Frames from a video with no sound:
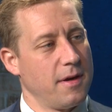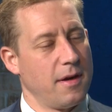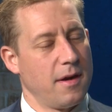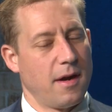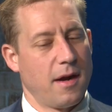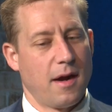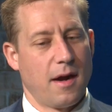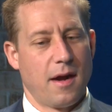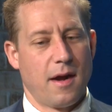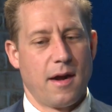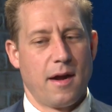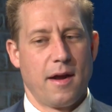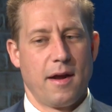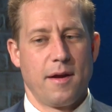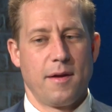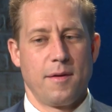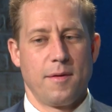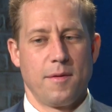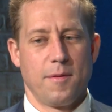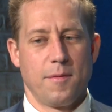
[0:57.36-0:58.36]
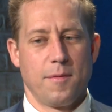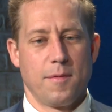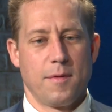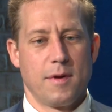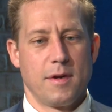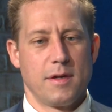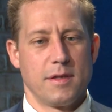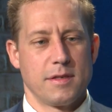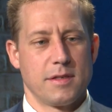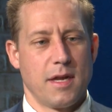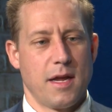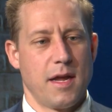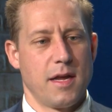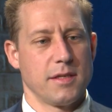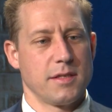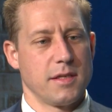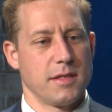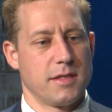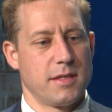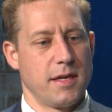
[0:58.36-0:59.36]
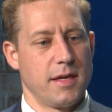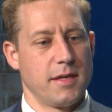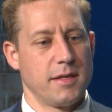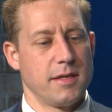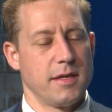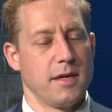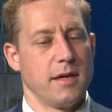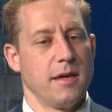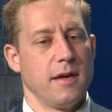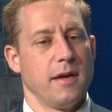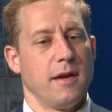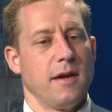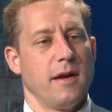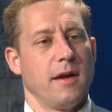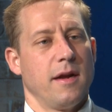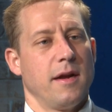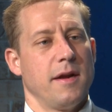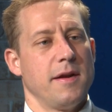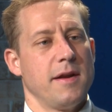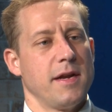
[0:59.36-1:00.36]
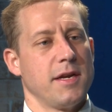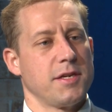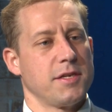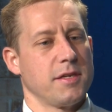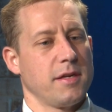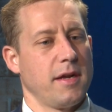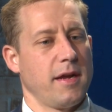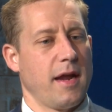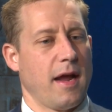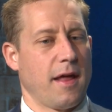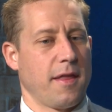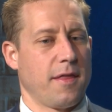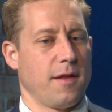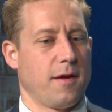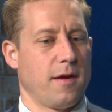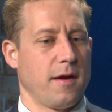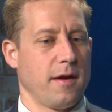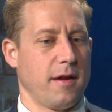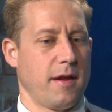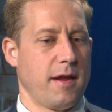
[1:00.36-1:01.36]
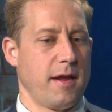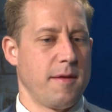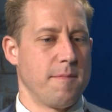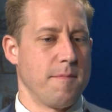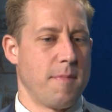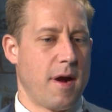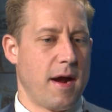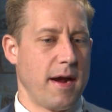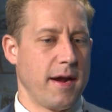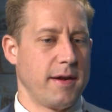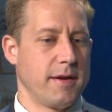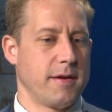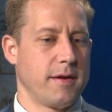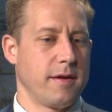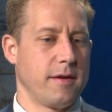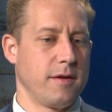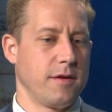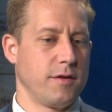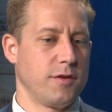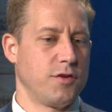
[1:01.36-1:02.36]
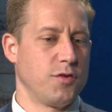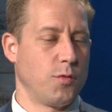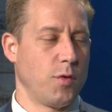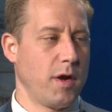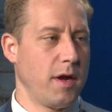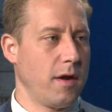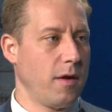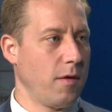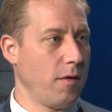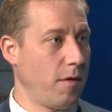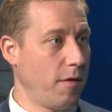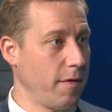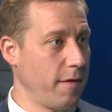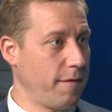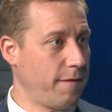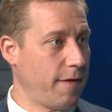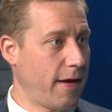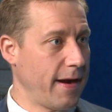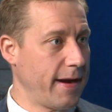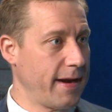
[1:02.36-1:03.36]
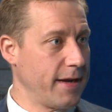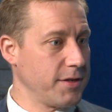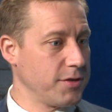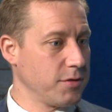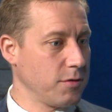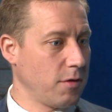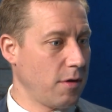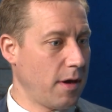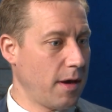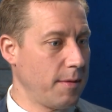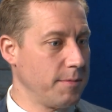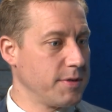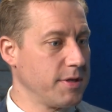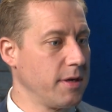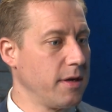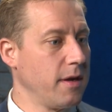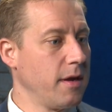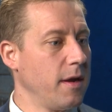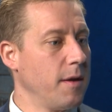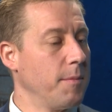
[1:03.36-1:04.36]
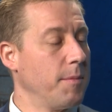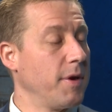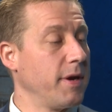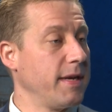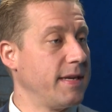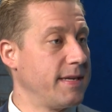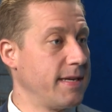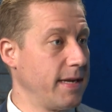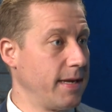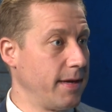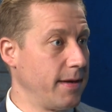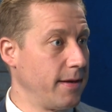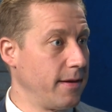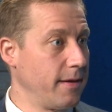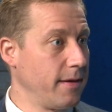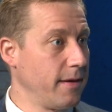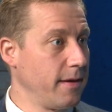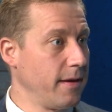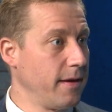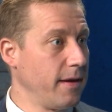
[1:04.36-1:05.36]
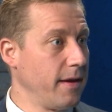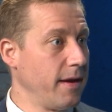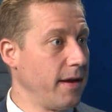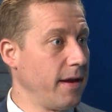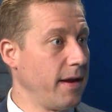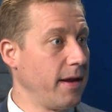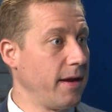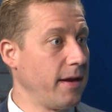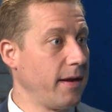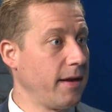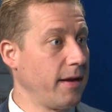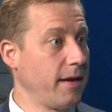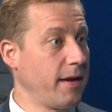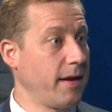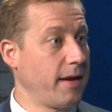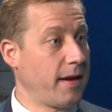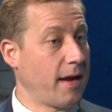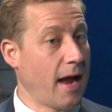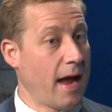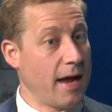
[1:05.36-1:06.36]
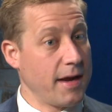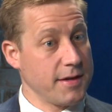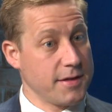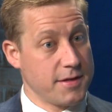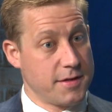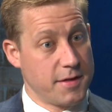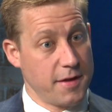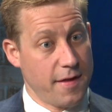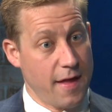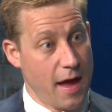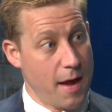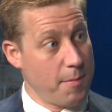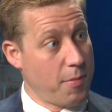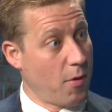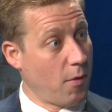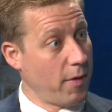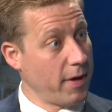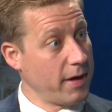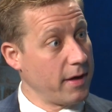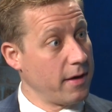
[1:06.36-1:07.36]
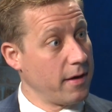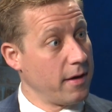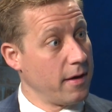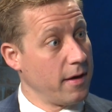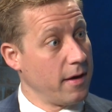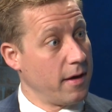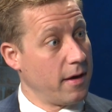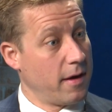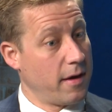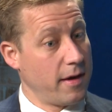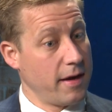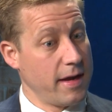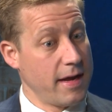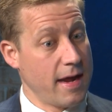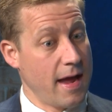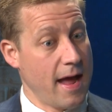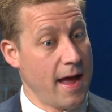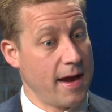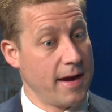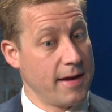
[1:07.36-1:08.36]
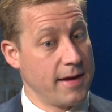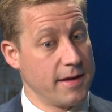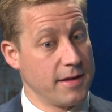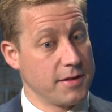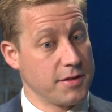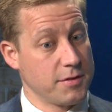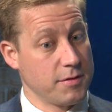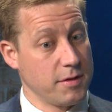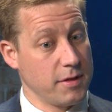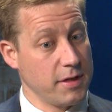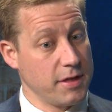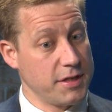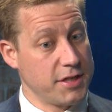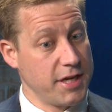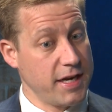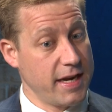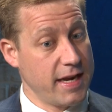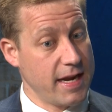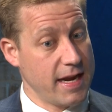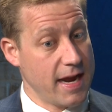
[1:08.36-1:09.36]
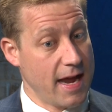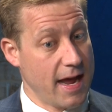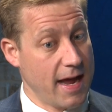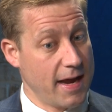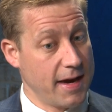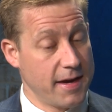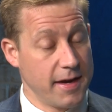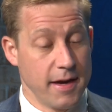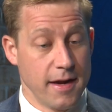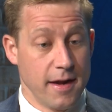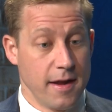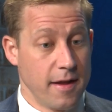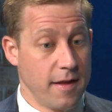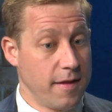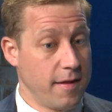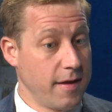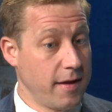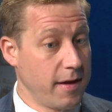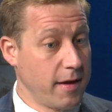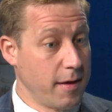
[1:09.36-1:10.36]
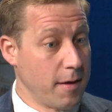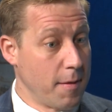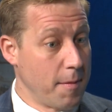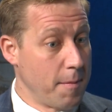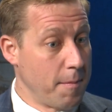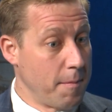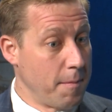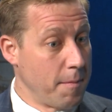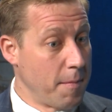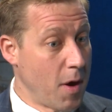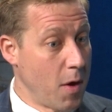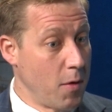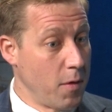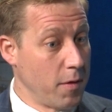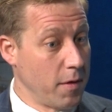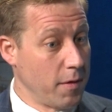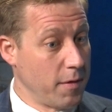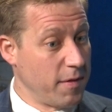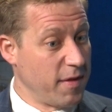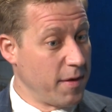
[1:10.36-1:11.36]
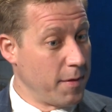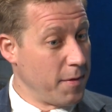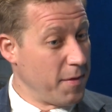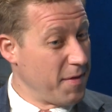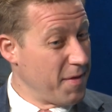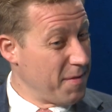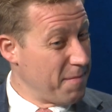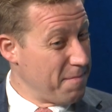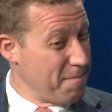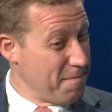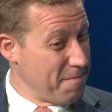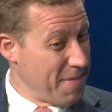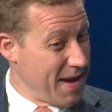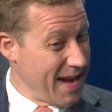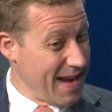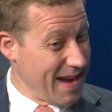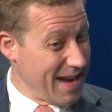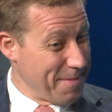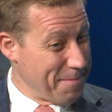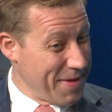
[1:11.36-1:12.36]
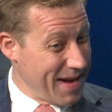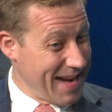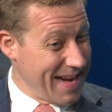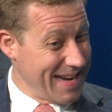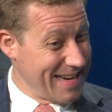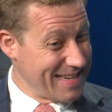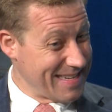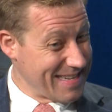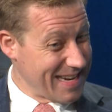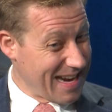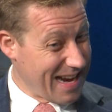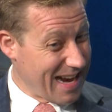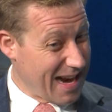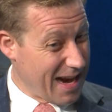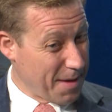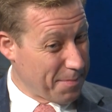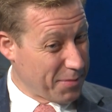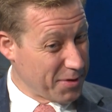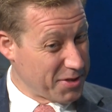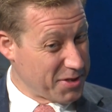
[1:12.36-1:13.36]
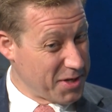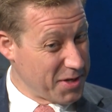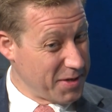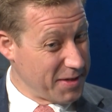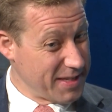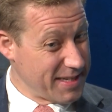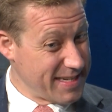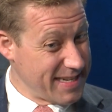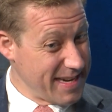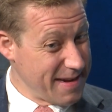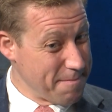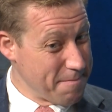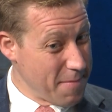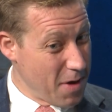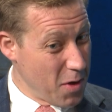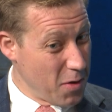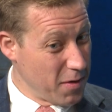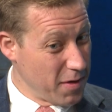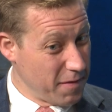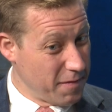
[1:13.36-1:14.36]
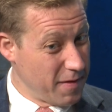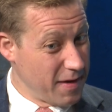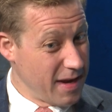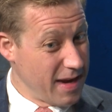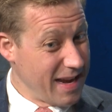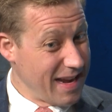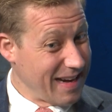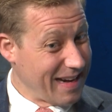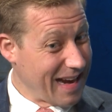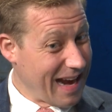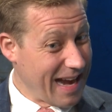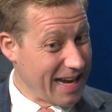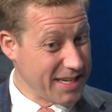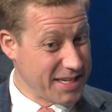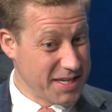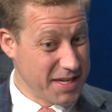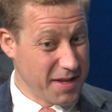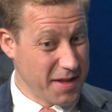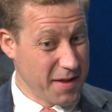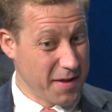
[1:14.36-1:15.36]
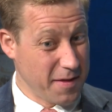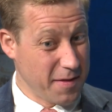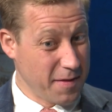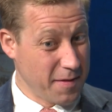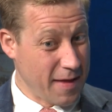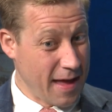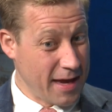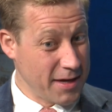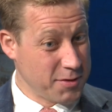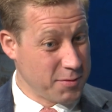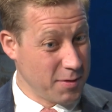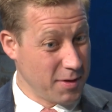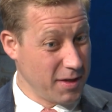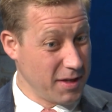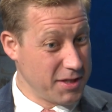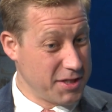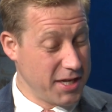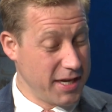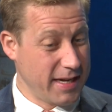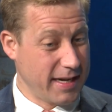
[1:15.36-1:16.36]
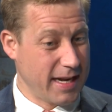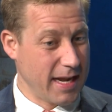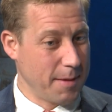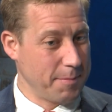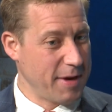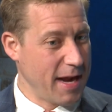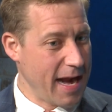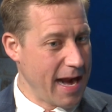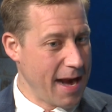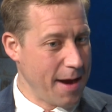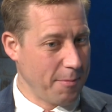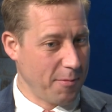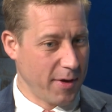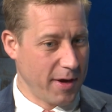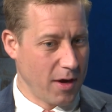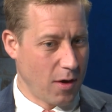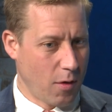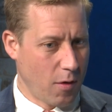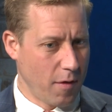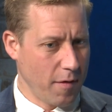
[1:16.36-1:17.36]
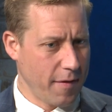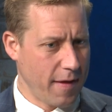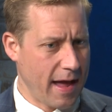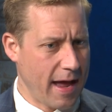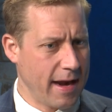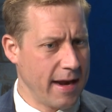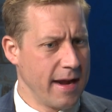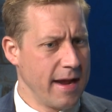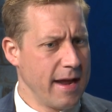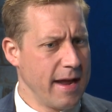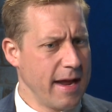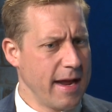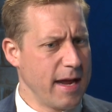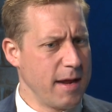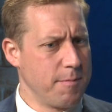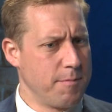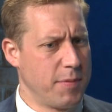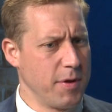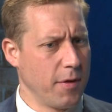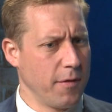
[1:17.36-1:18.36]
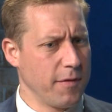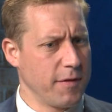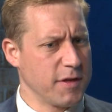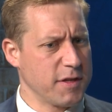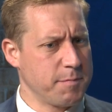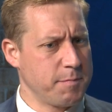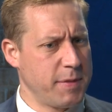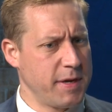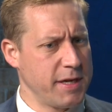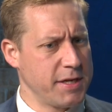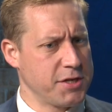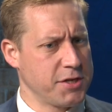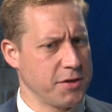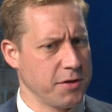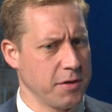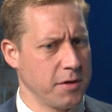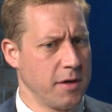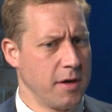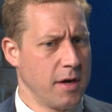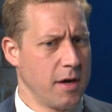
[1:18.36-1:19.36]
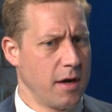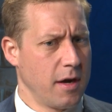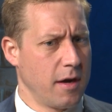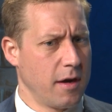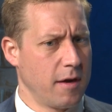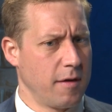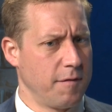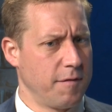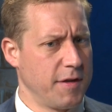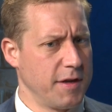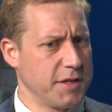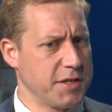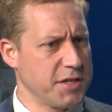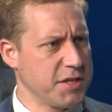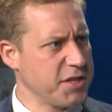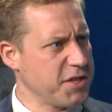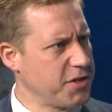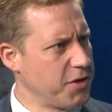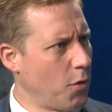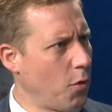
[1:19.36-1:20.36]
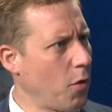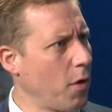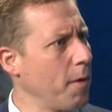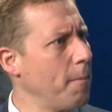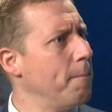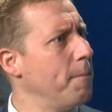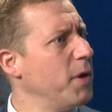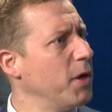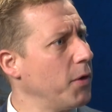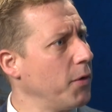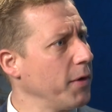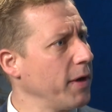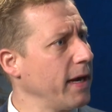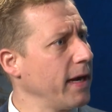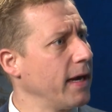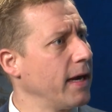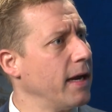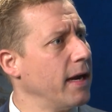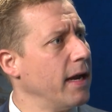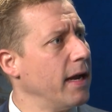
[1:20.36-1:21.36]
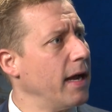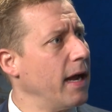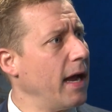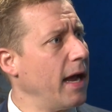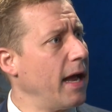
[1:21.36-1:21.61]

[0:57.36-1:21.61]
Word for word: I was hesitant. Initially, I thought he might dwell on the financial crimes, mm -hmm. but he didn't. He, he got to that point. Uh, he had his trilogy. He had the mo- the the me means opportunity motive got to that trilogy kept hammering on that he built this picture of this storm building, mm-hmm.